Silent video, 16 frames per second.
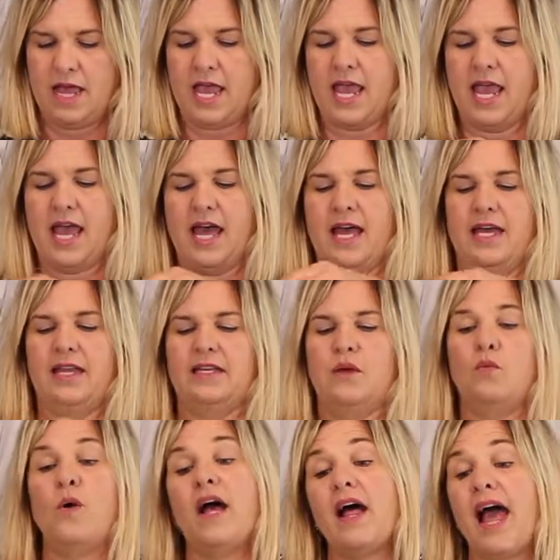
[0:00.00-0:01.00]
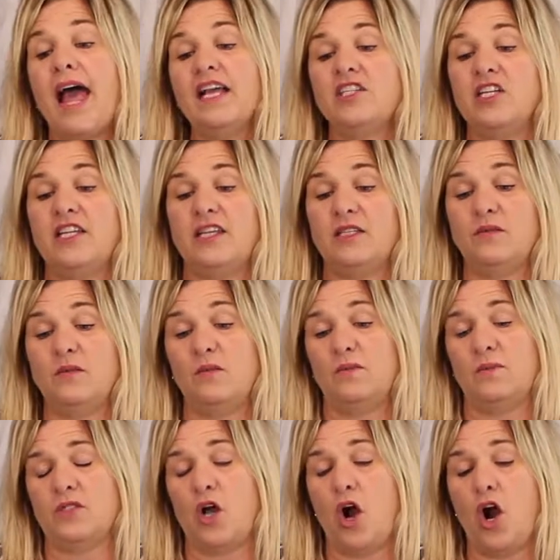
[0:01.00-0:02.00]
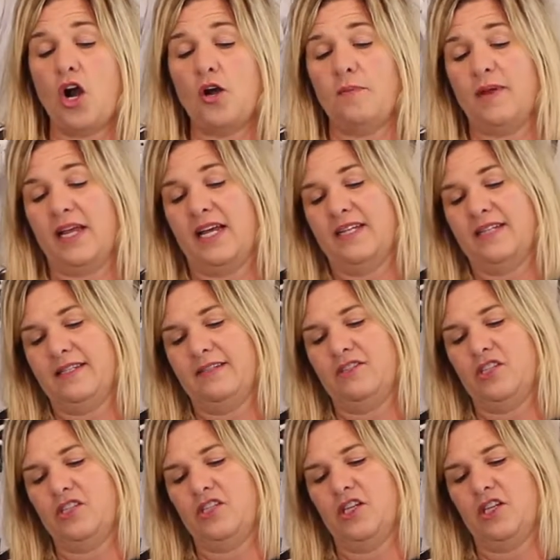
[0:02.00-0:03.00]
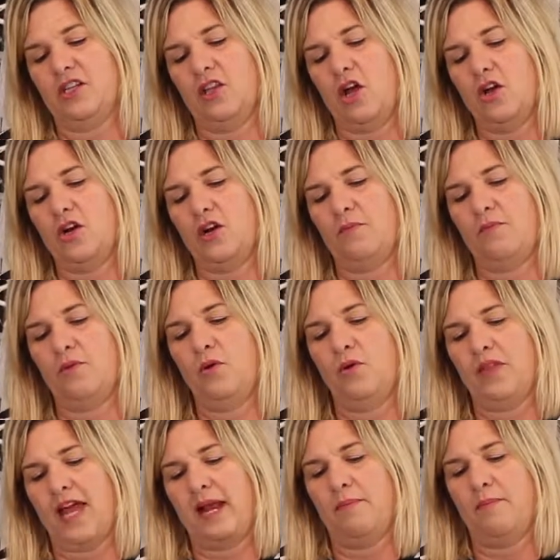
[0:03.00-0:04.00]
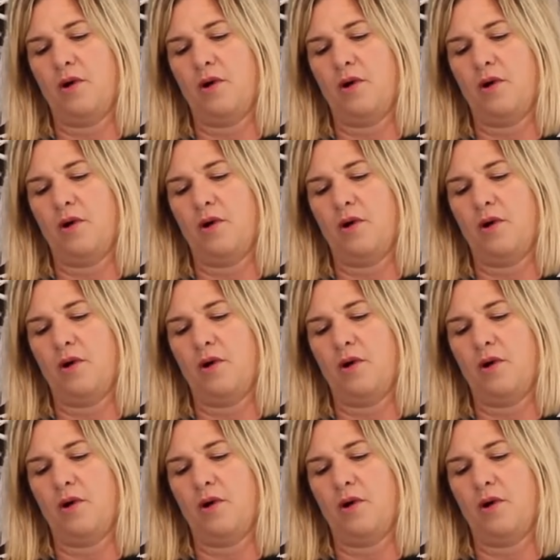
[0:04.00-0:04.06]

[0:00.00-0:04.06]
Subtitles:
And well, actually this one was harder because it just took longer to pull that